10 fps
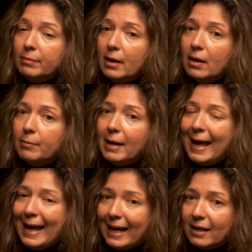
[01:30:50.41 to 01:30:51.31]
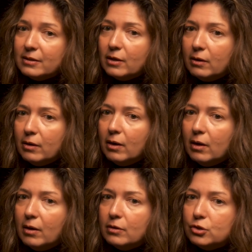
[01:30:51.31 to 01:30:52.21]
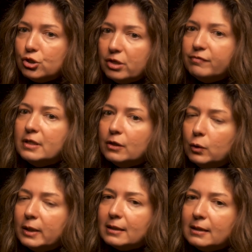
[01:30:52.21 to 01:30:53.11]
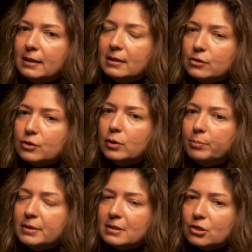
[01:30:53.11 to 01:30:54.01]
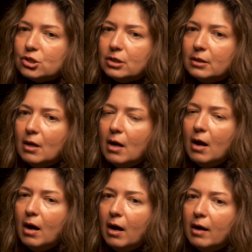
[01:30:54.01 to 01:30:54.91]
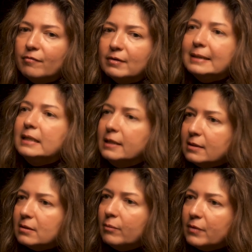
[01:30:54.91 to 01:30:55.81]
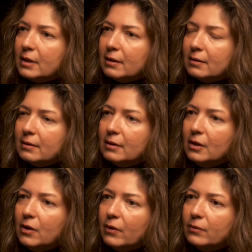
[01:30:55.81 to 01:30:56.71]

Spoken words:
and shifting quickly into a position of leading something,